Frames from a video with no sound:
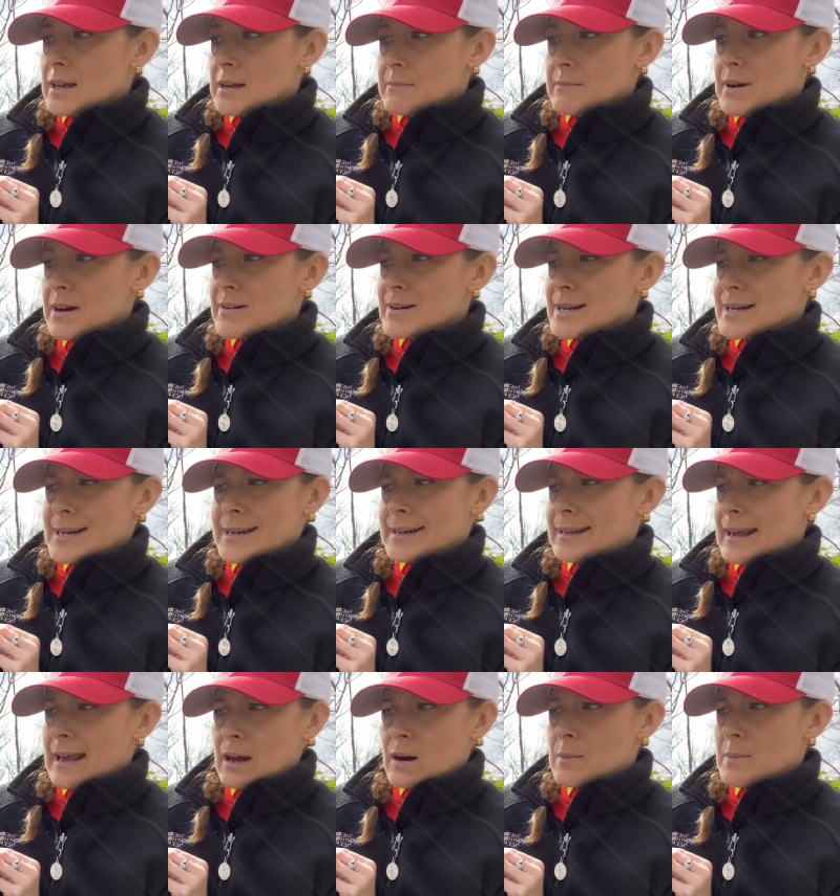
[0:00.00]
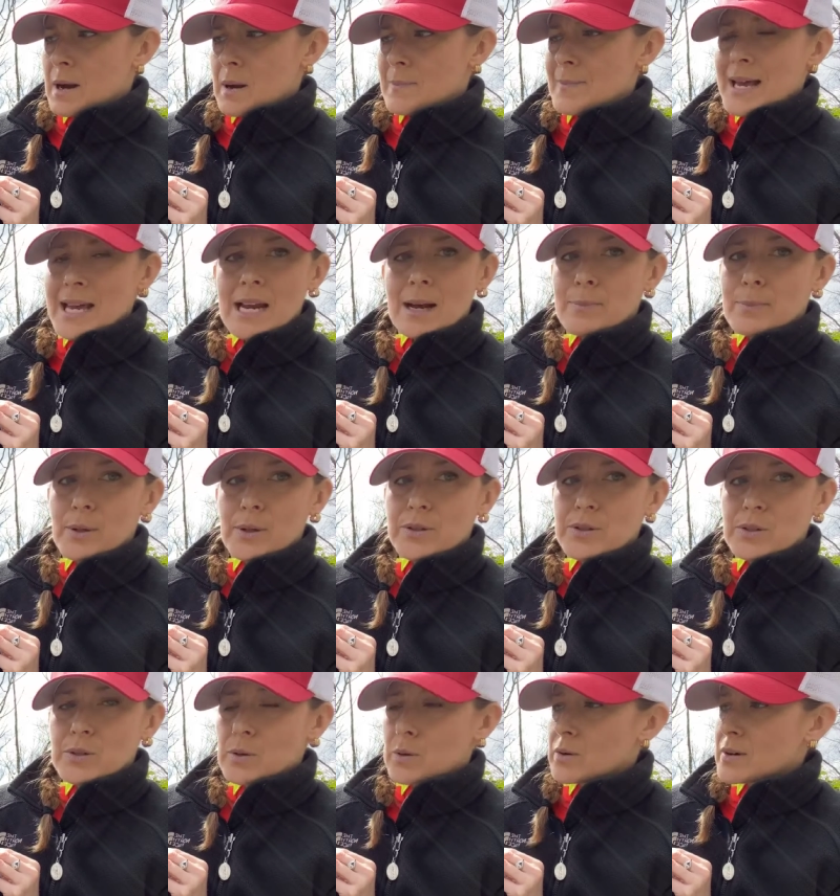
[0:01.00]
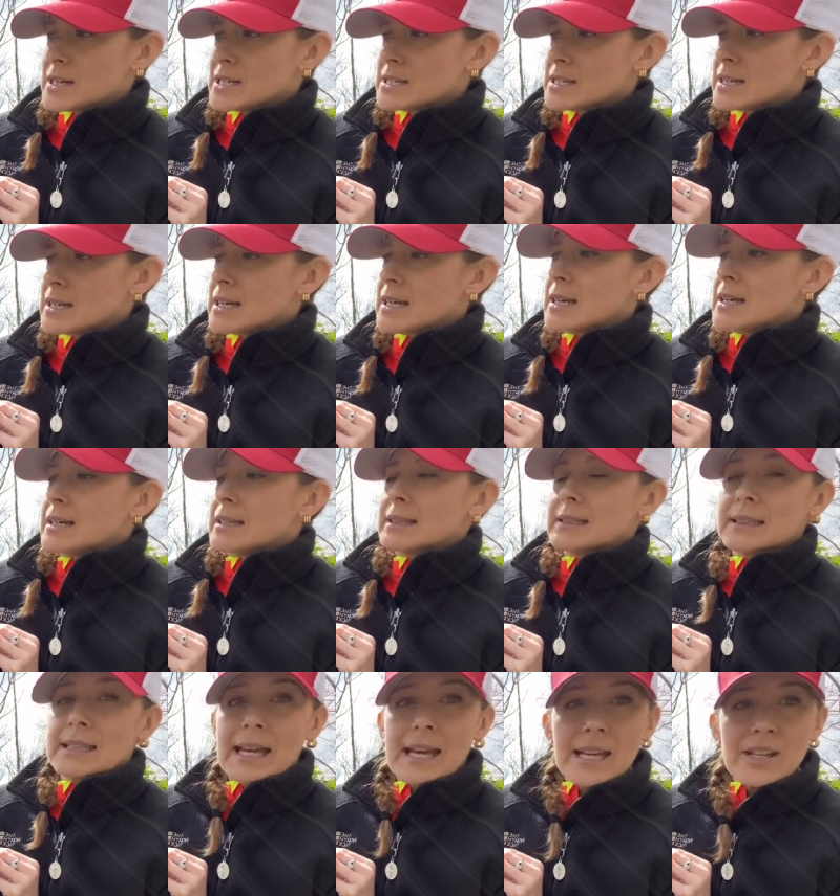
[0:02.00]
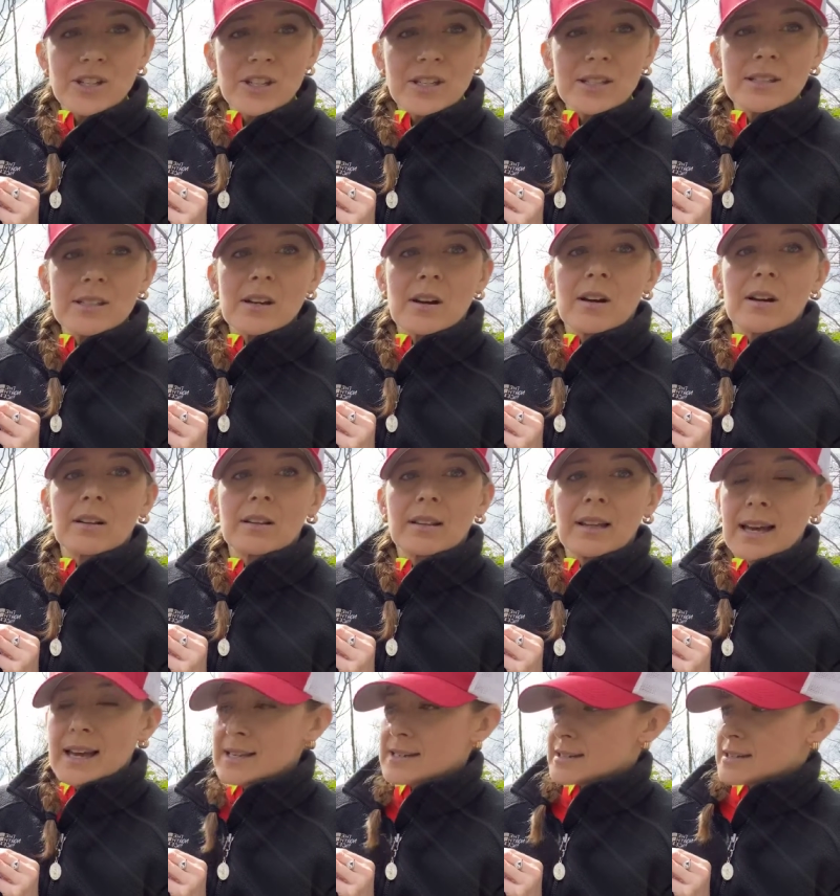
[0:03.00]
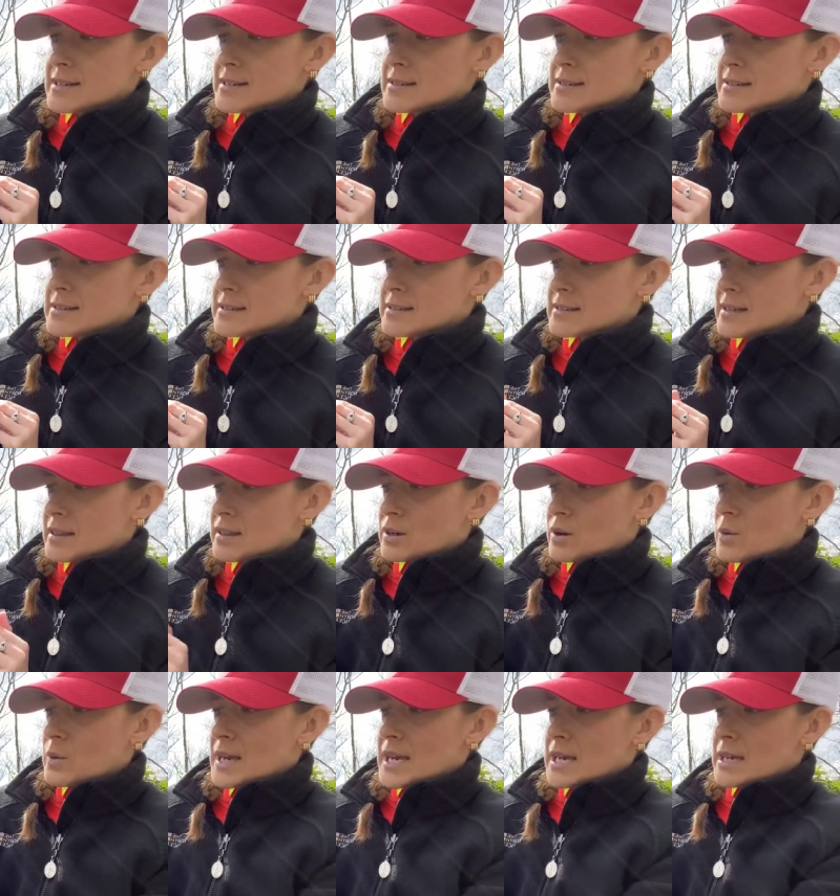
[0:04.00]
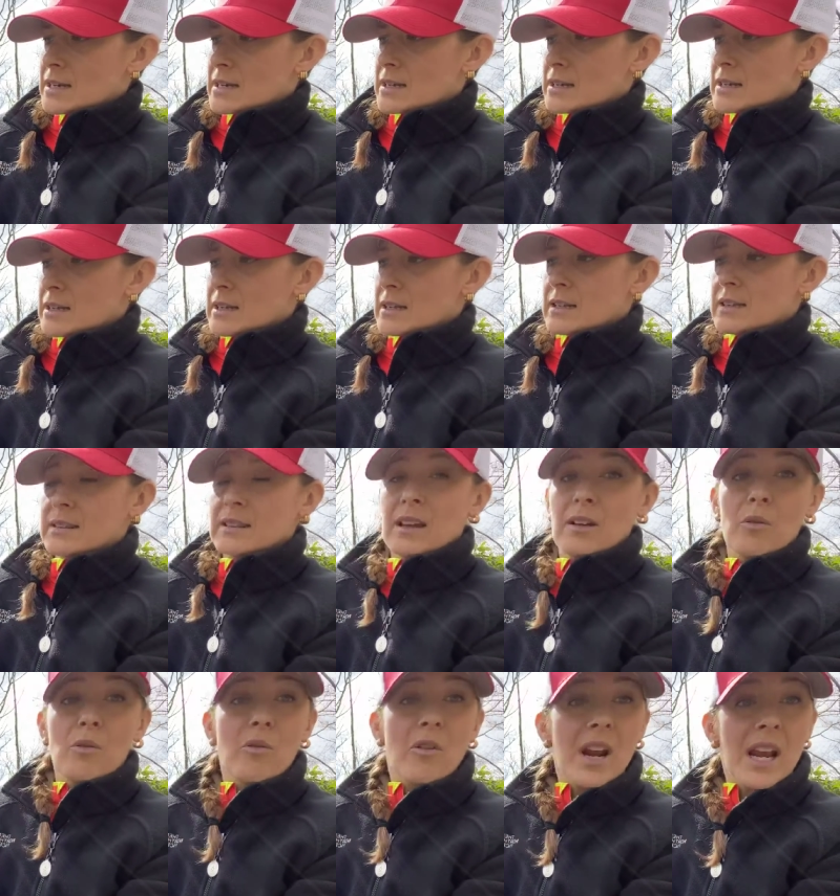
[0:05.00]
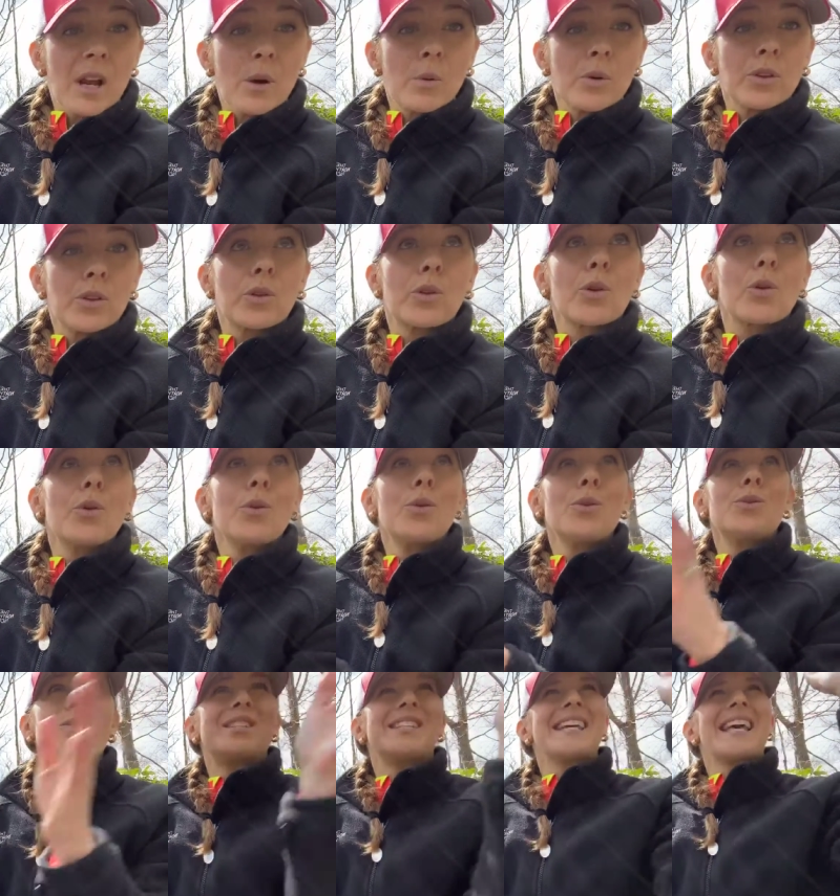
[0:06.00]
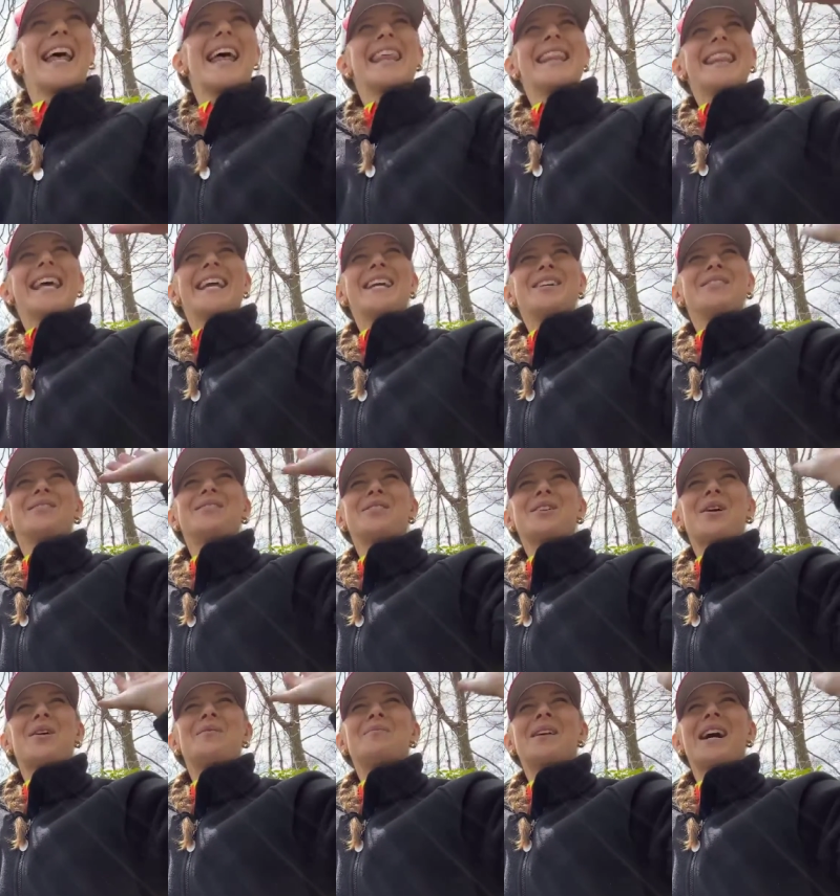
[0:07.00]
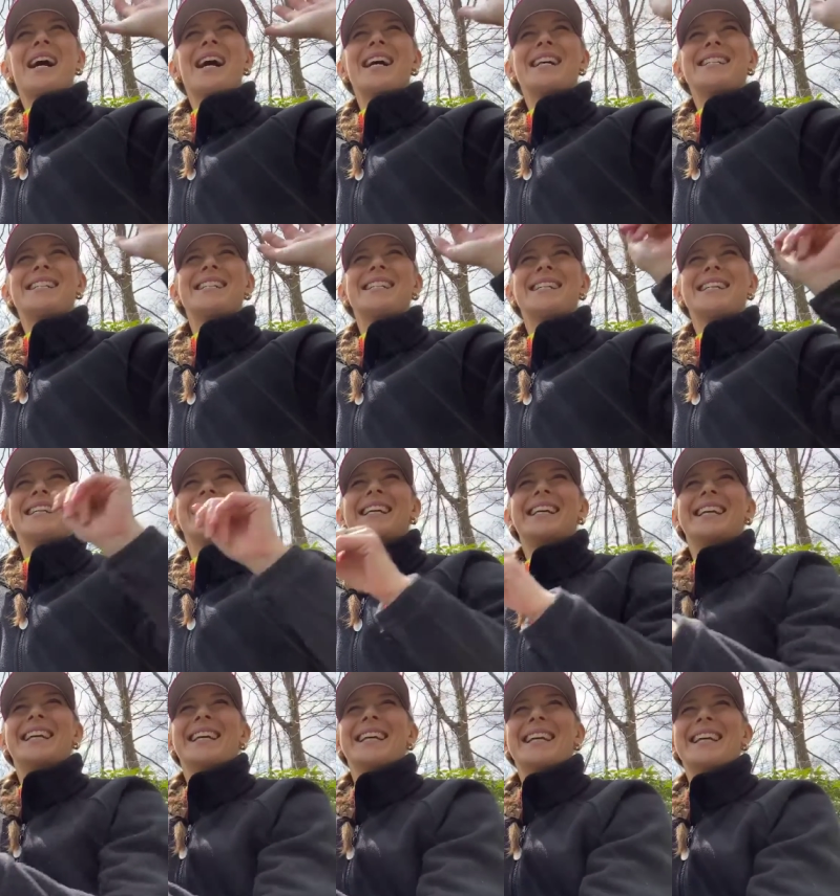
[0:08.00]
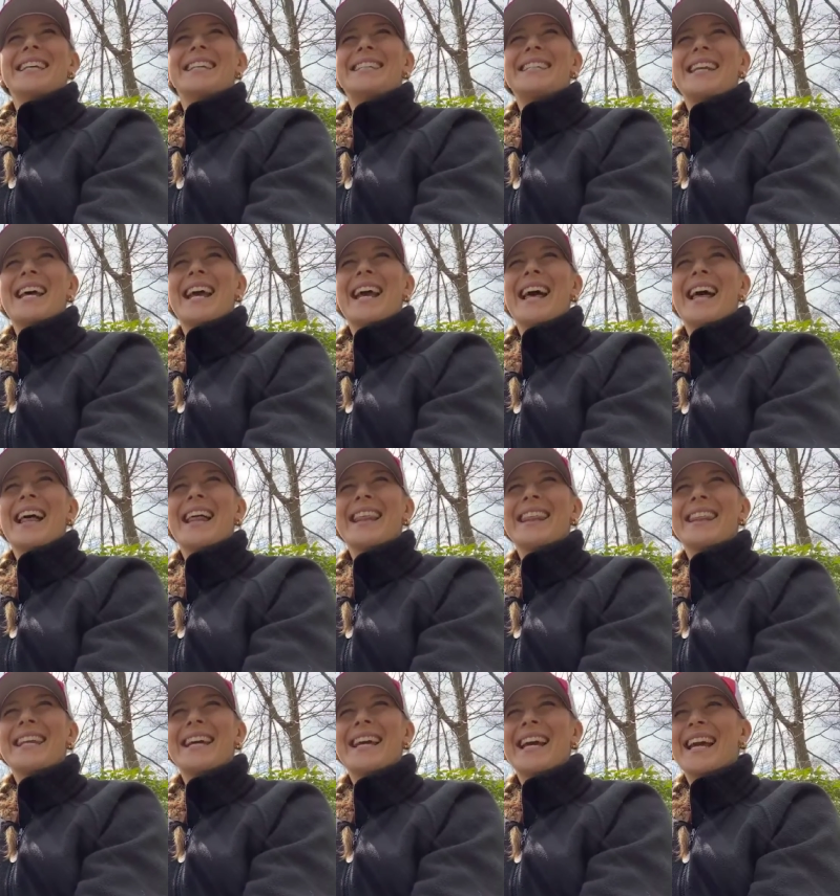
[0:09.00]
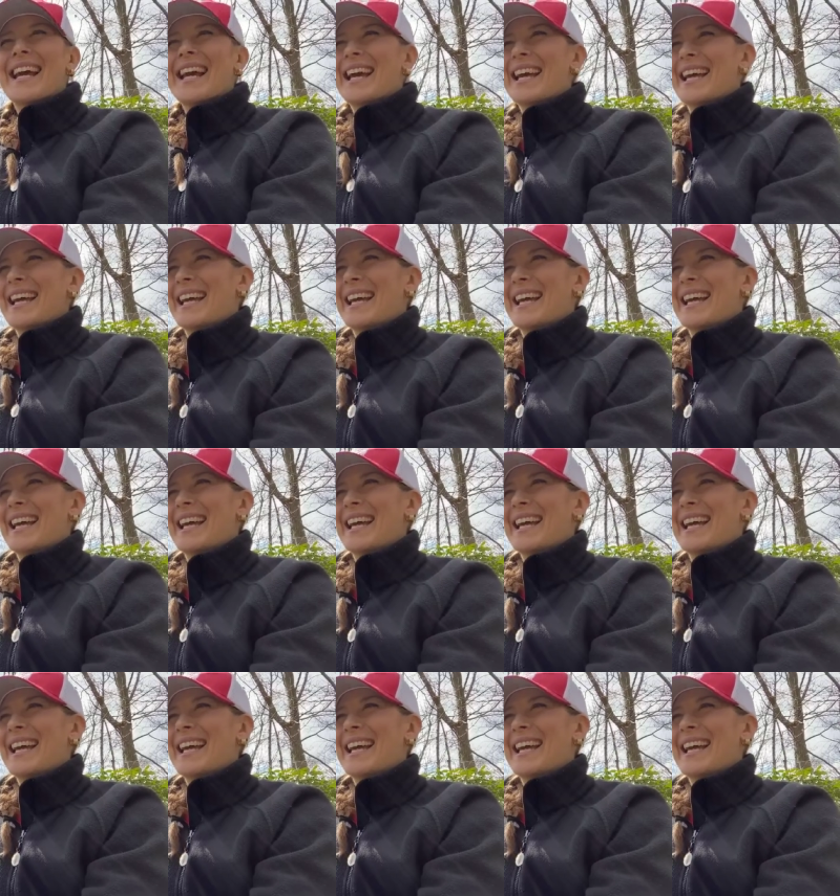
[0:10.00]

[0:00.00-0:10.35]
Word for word: Merida didn't care about made up old stories. Legends are lessons, said the queen. They ring with truths. Thank you so much. Bye. Stay healthy.